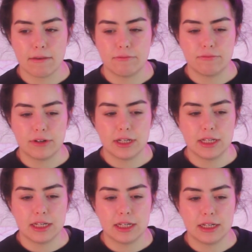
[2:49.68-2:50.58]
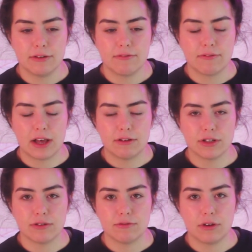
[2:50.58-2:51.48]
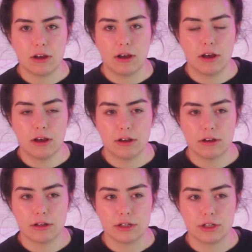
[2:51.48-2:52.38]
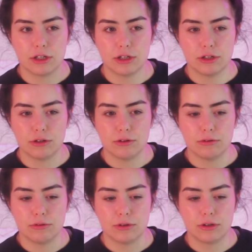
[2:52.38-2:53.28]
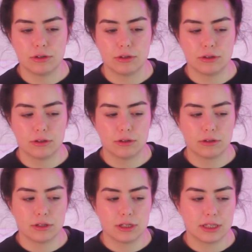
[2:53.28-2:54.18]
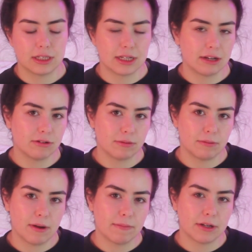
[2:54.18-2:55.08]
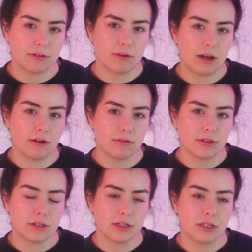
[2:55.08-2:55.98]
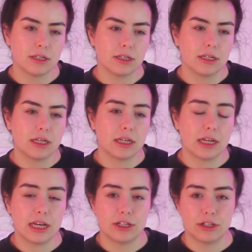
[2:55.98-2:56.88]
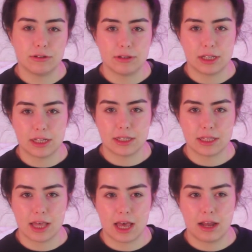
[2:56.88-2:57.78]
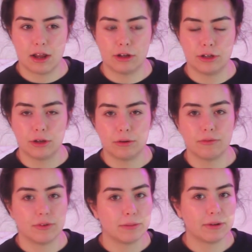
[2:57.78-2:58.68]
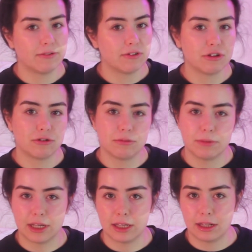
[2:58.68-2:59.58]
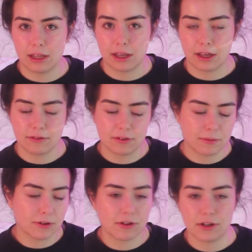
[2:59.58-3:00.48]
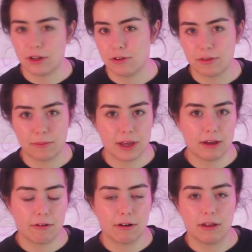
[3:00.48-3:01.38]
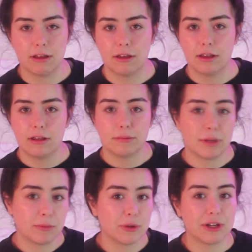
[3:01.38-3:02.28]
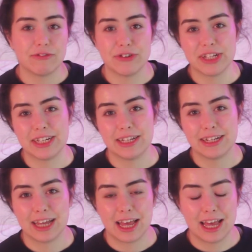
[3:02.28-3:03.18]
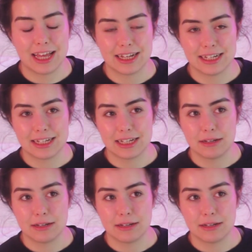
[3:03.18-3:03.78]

really found it hard to stay on top of my mental health and do things that I know are really beneficial to me. Like I've spoken loads about my morning routine and